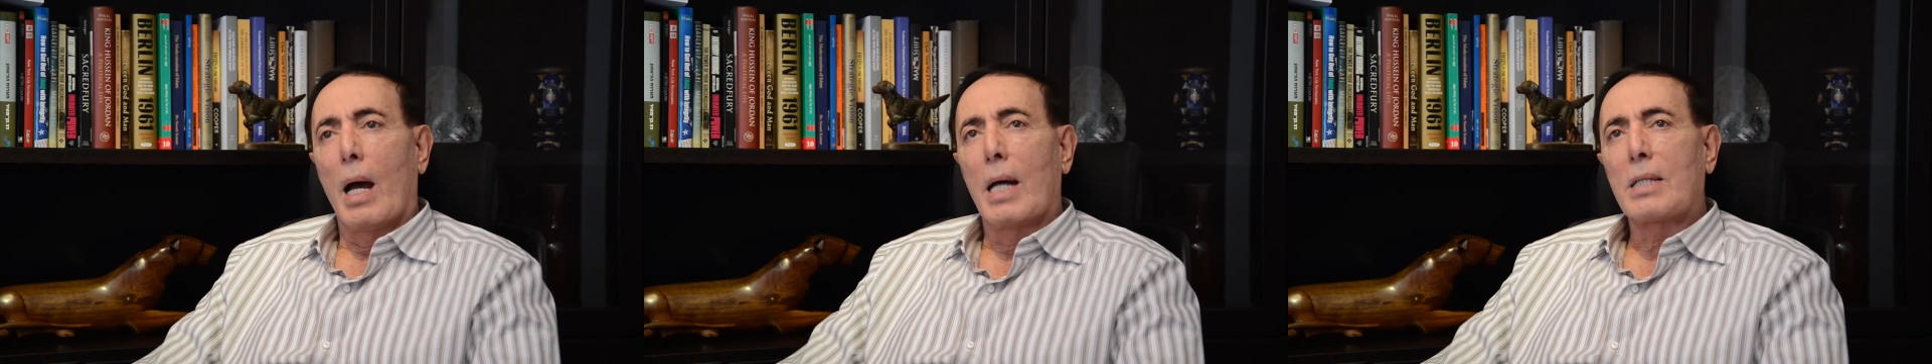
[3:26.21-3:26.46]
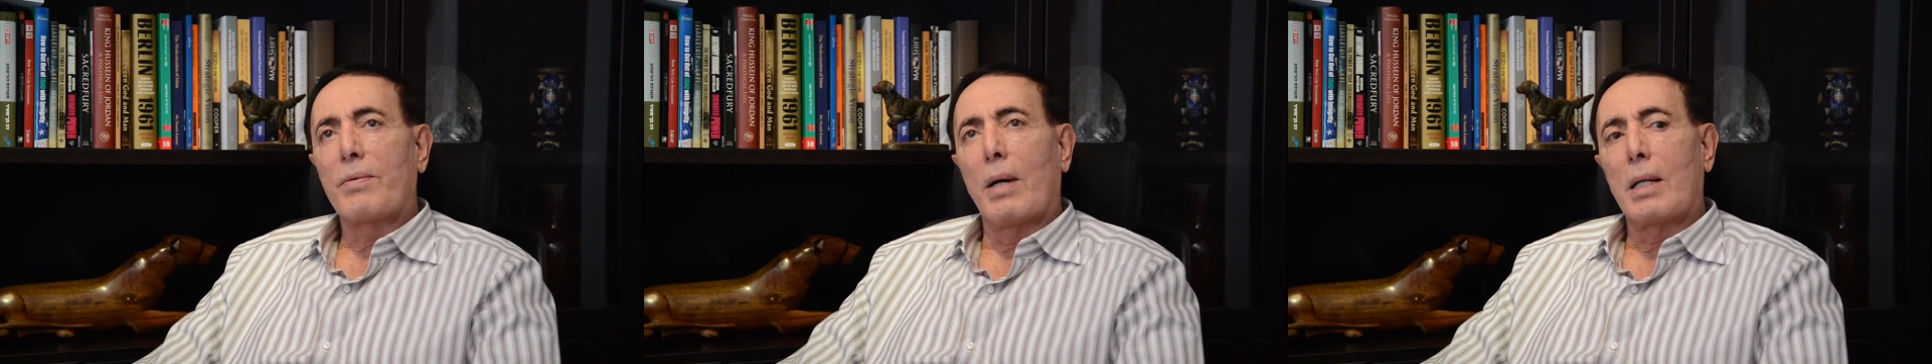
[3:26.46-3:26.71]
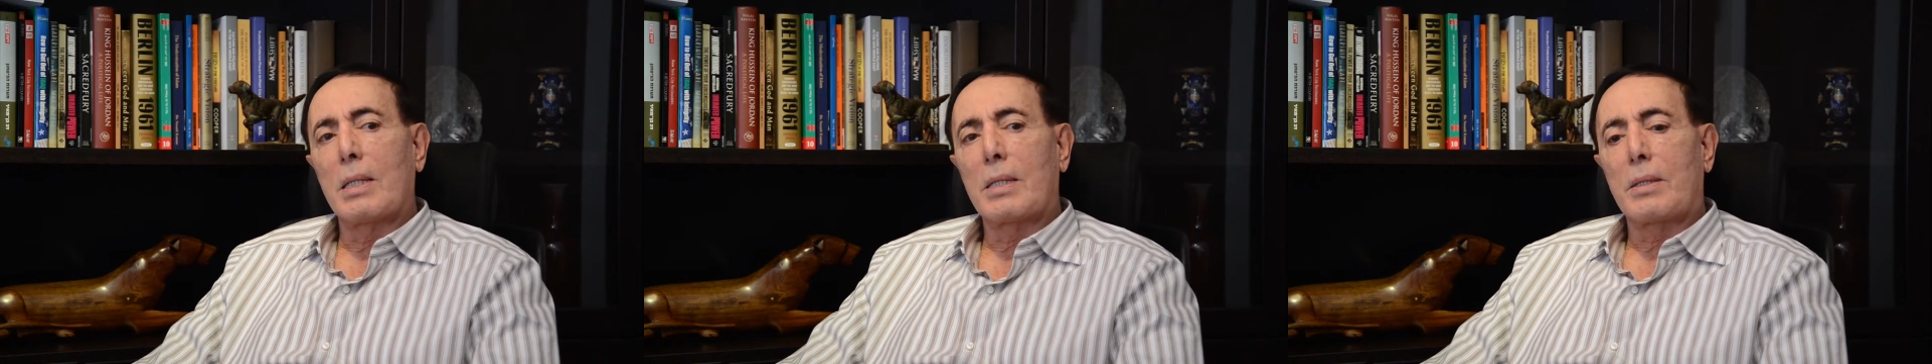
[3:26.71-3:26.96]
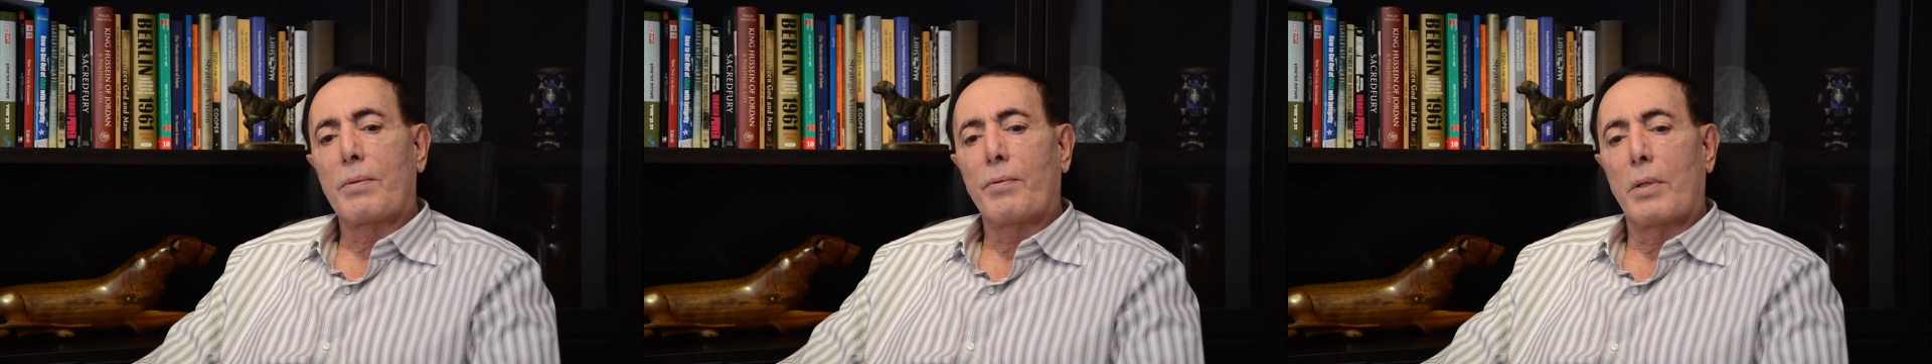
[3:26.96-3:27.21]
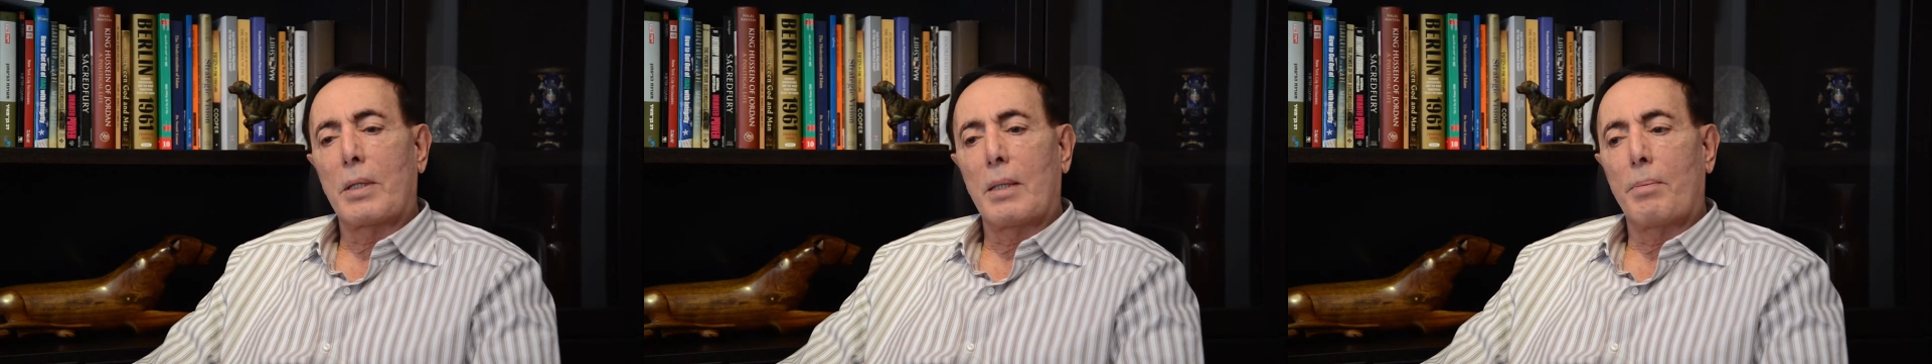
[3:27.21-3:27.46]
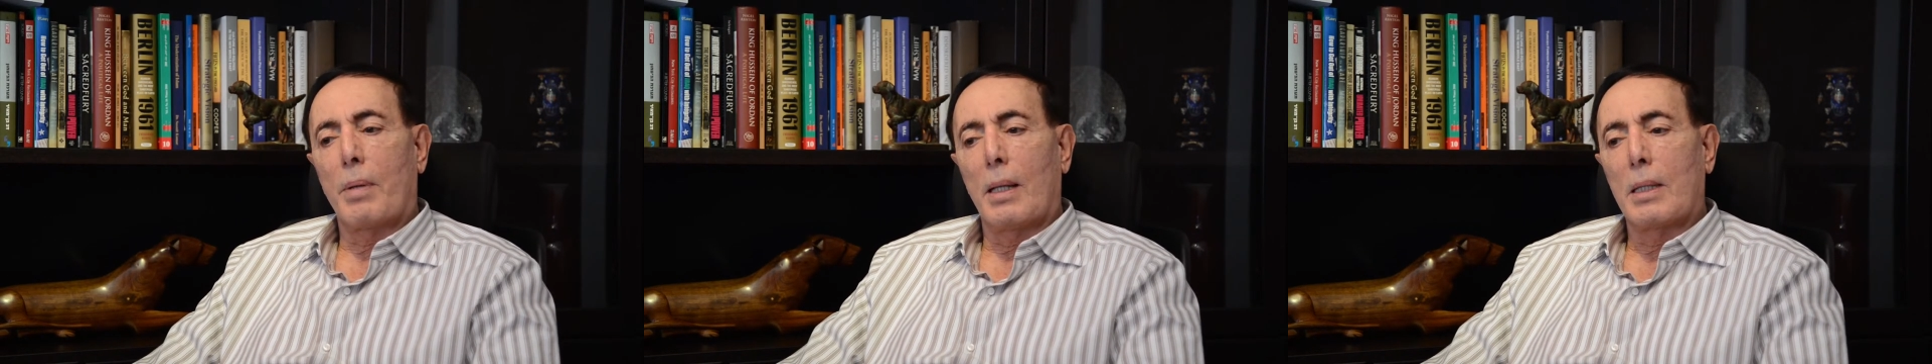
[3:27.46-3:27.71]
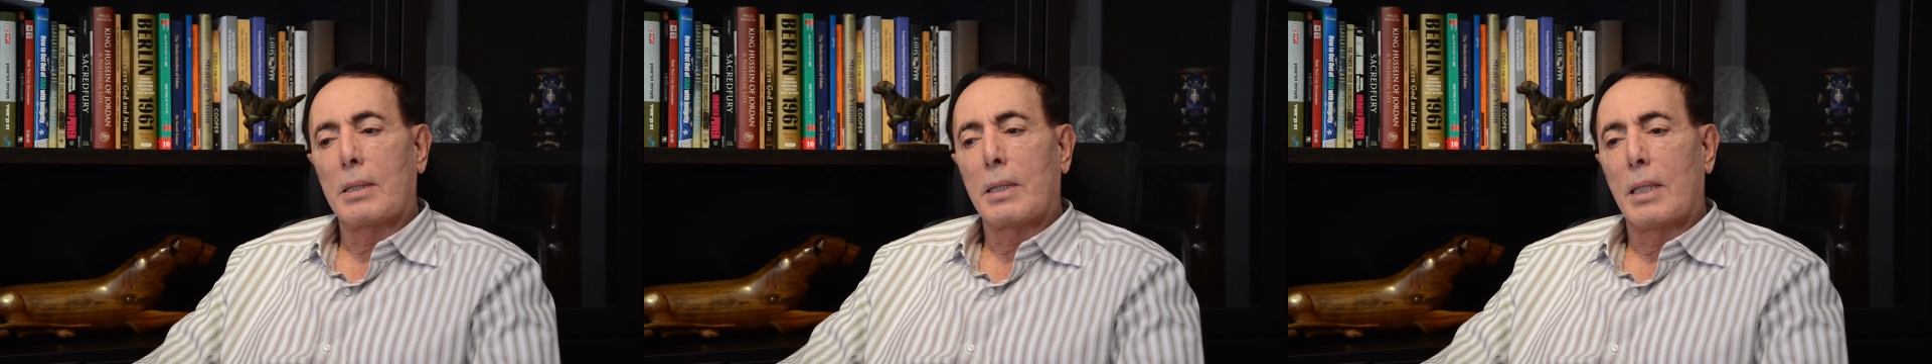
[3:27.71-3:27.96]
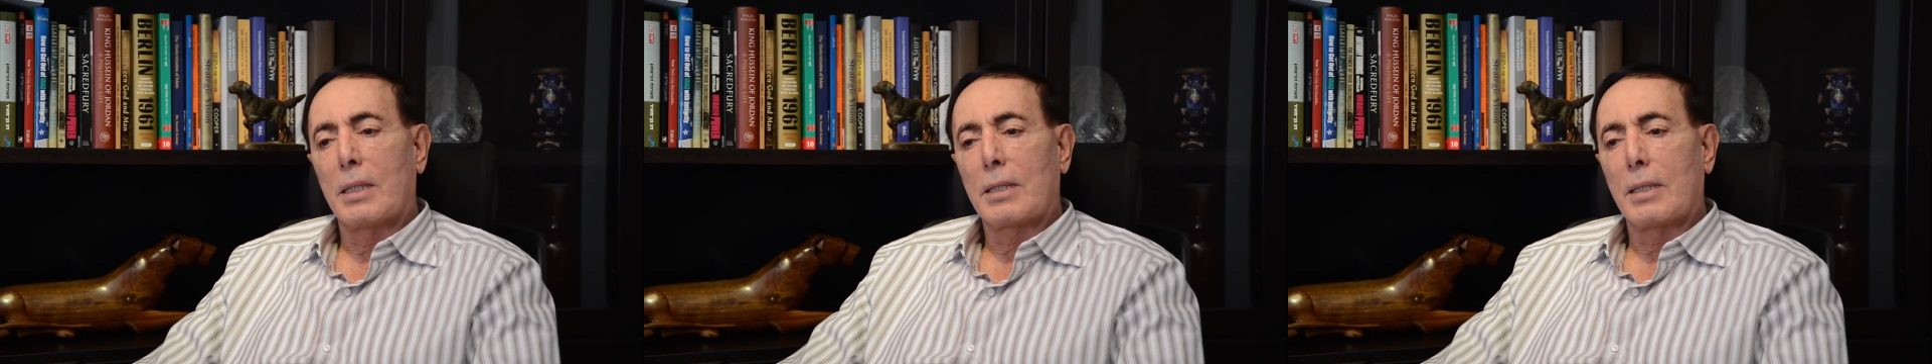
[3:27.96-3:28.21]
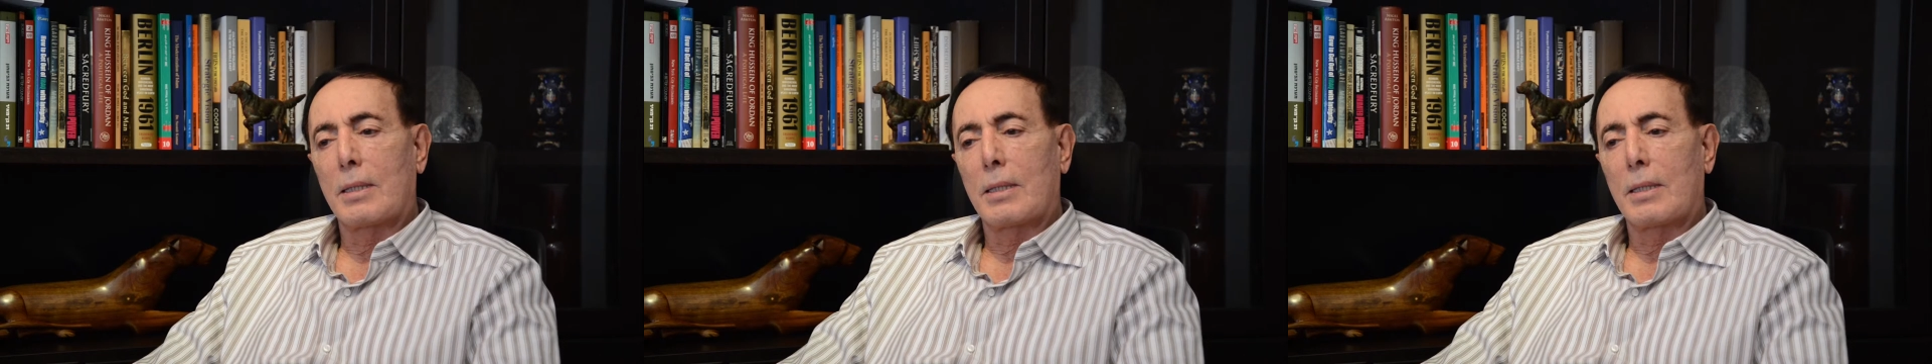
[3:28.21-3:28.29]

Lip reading: As far as foreign policy is